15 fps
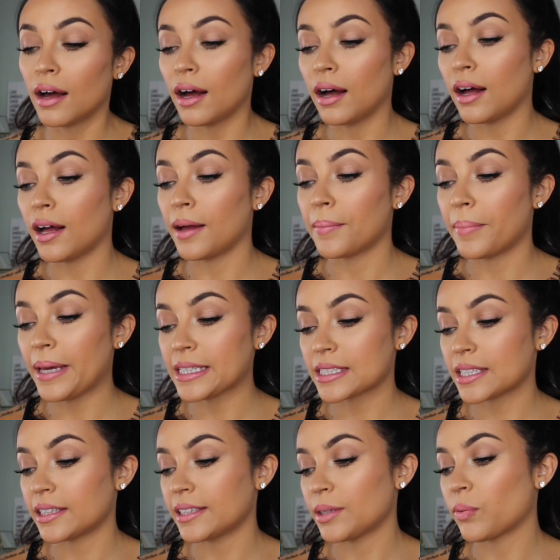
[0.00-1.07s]
Um,
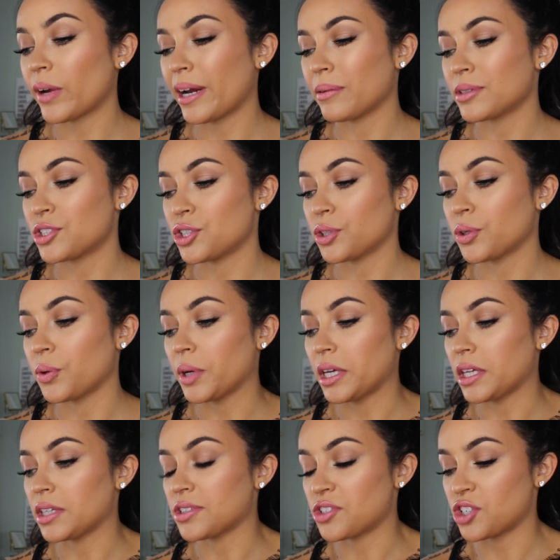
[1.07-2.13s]
basically what I would do
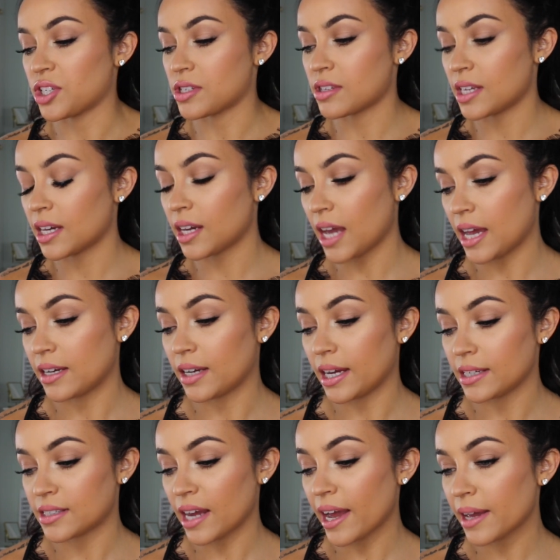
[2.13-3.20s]
is just like at
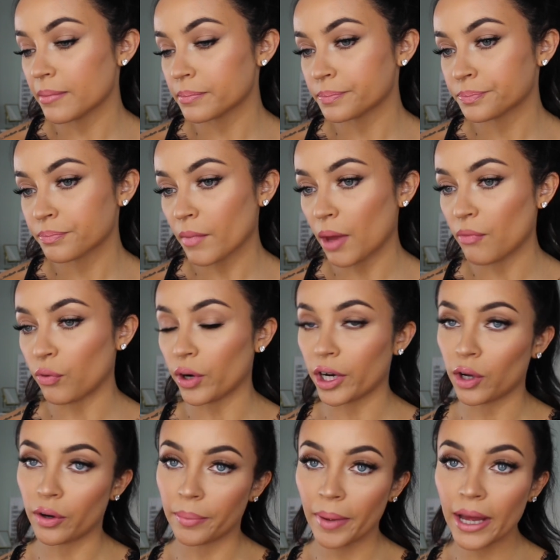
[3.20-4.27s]
nighttime before I
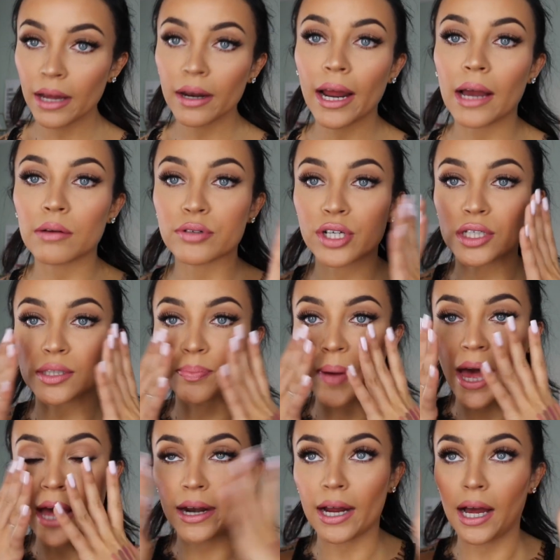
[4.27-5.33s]
go to bed, I would just
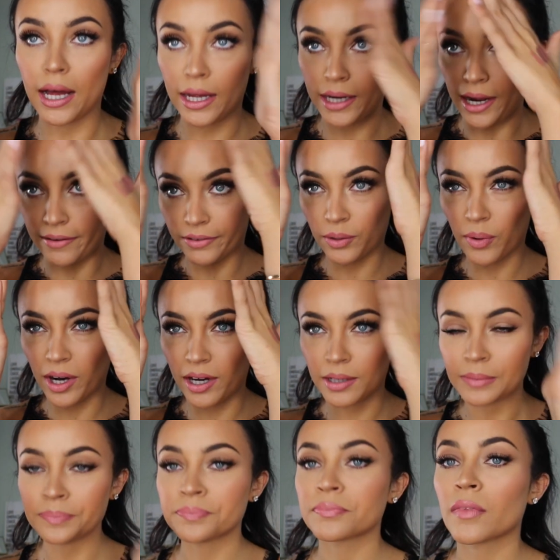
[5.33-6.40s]
pat it on everywhere